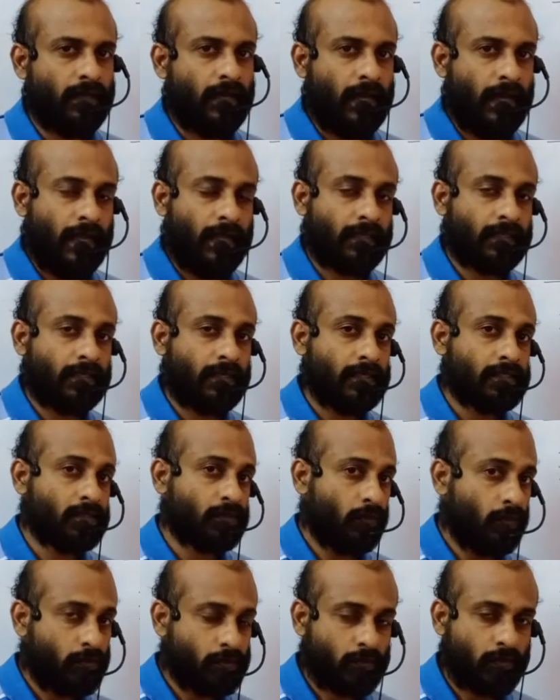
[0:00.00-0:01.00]
act as
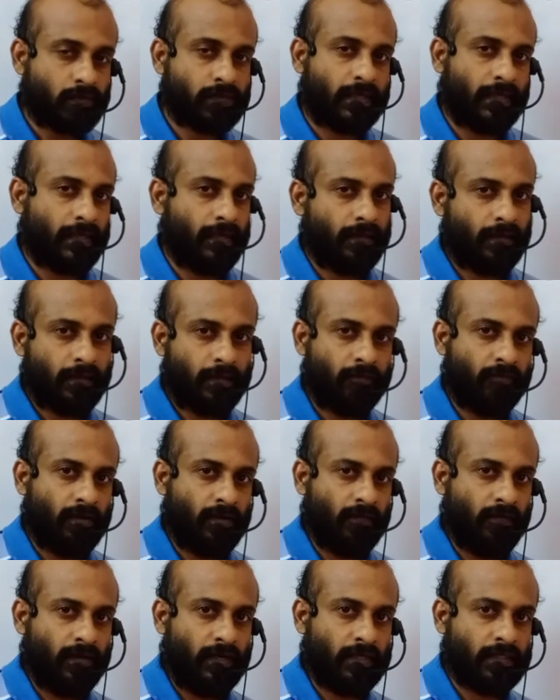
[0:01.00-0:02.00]
source of secondary
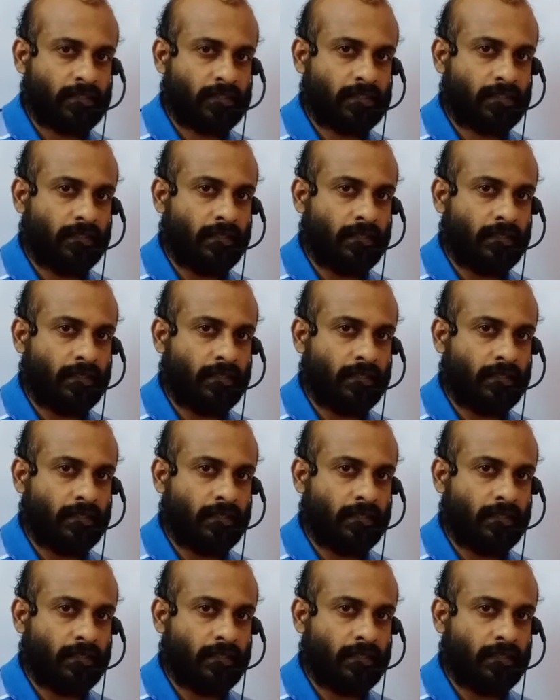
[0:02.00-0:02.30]
wavelets.